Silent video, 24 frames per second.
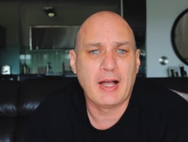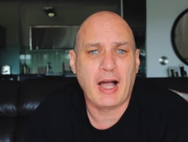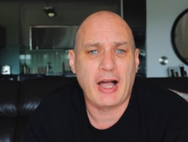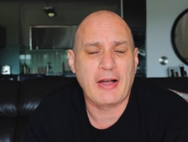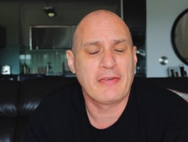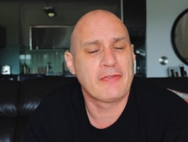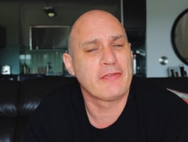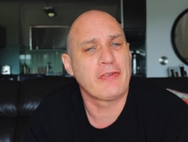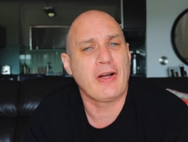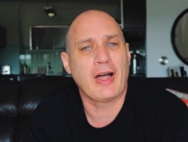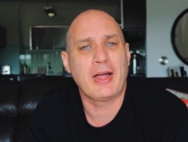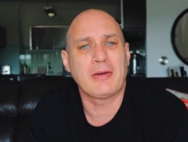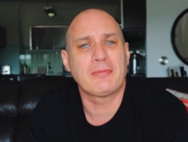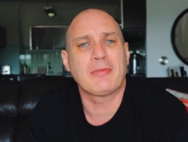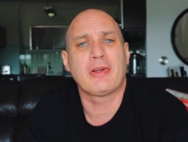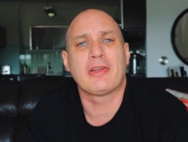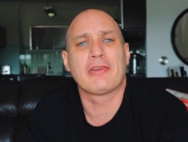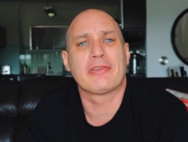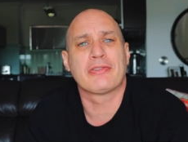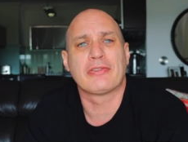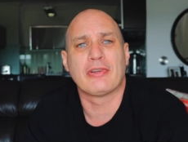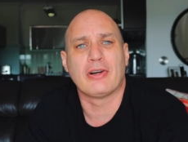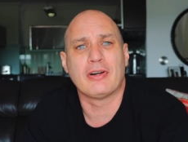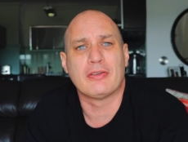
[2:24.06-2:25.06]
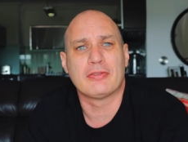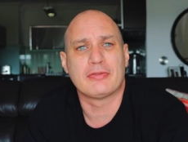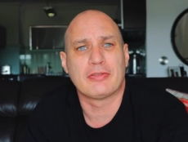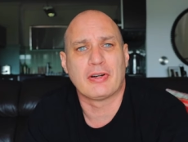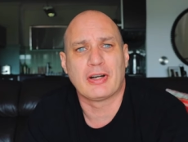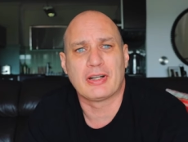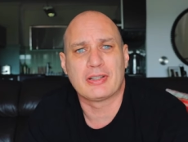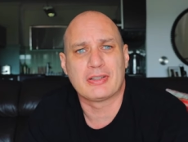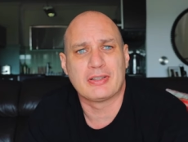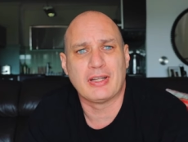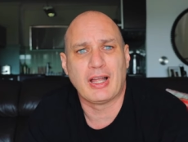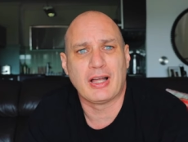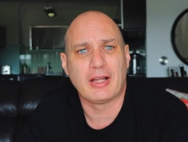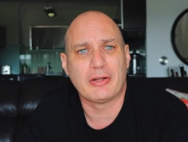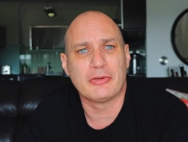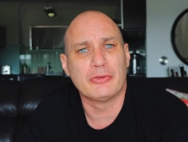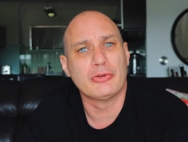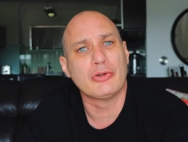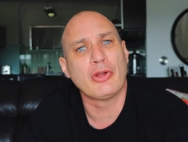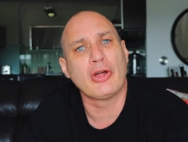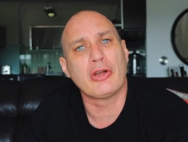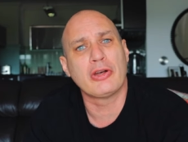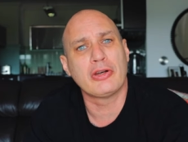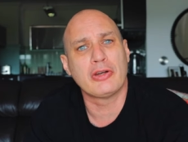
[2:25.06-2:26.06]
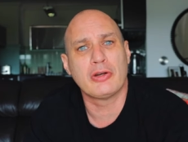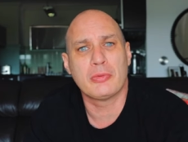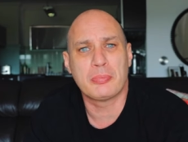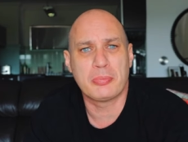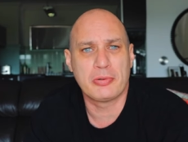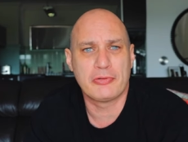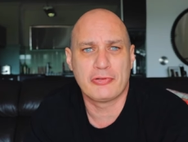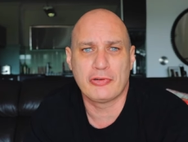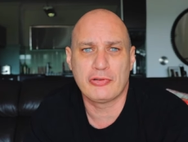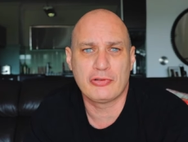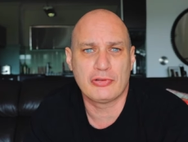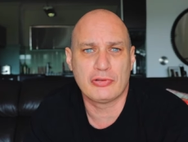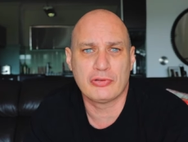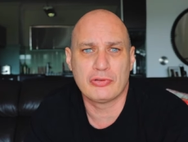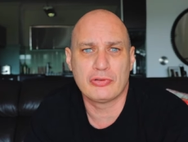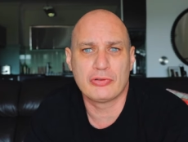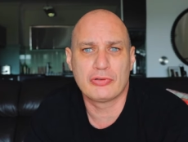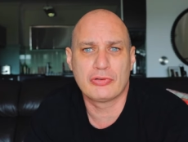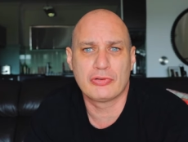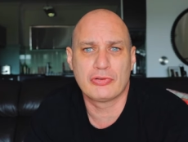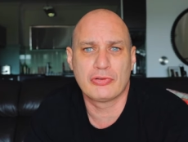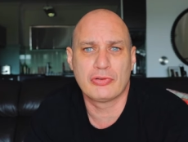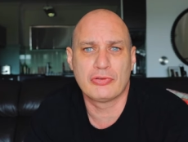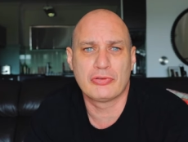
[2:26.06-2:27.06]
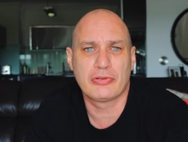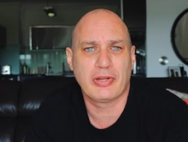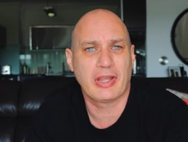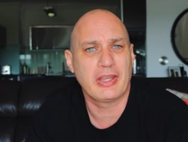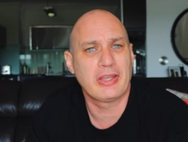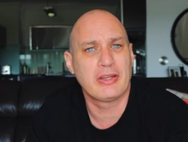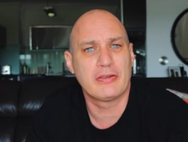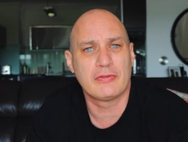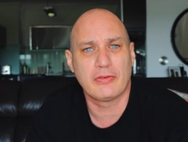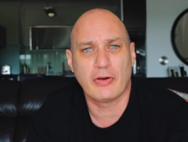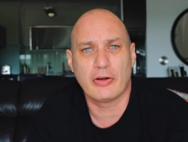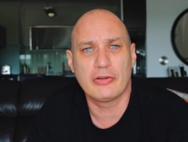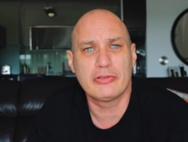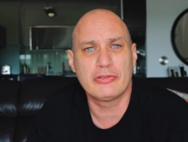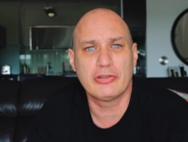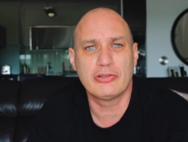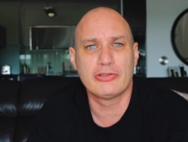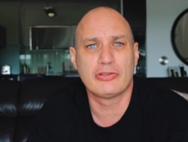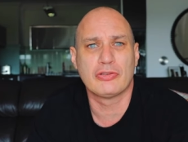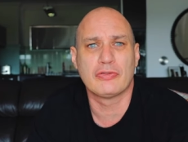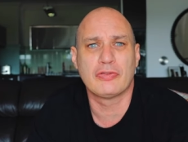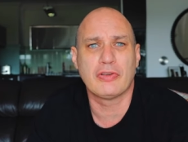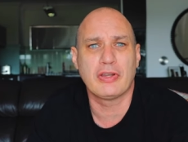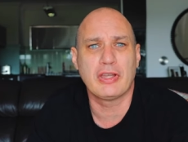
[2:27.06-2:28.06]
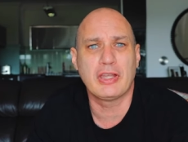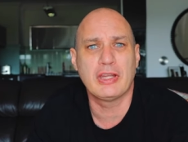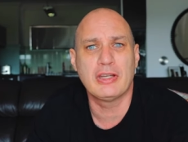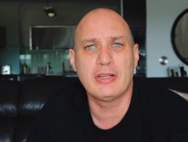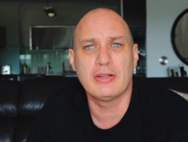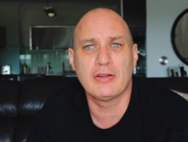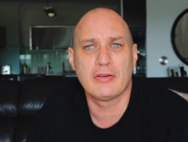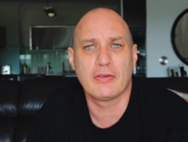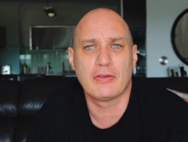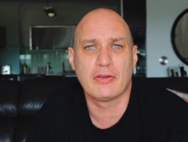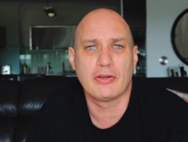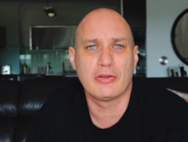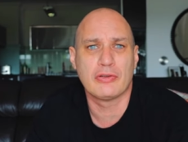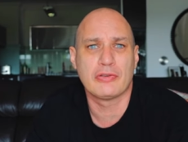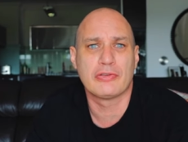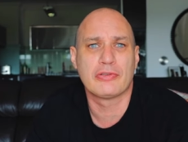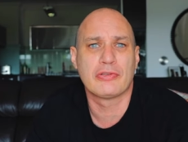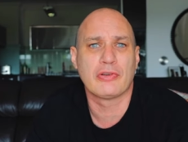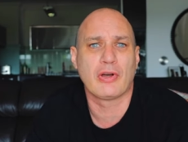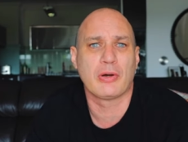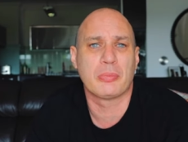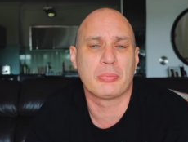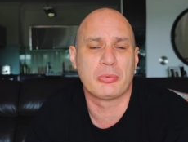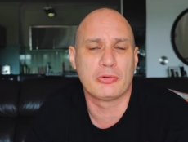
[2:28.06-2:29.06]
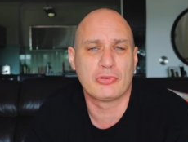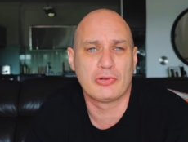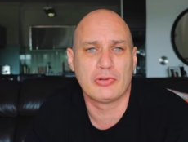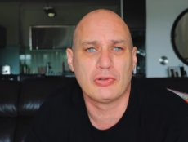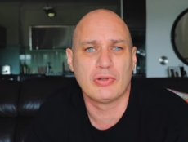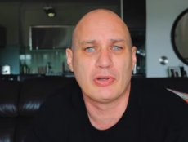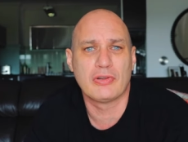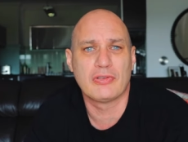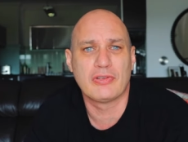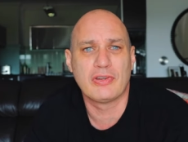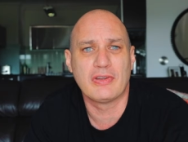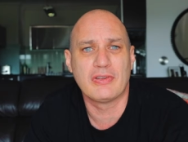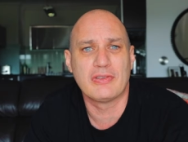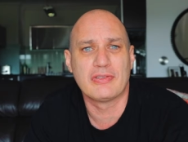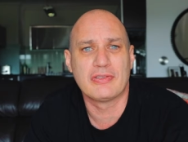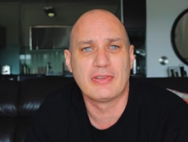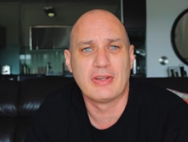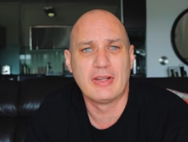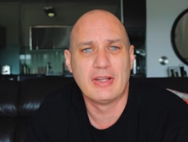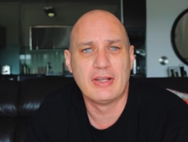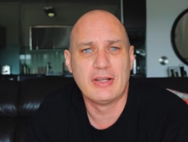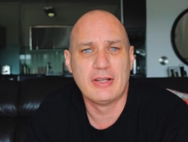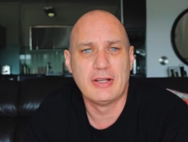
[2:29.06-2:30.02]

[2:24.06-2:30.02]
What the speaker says: I find myself right now not in a position to take advantage of any of those opportunities.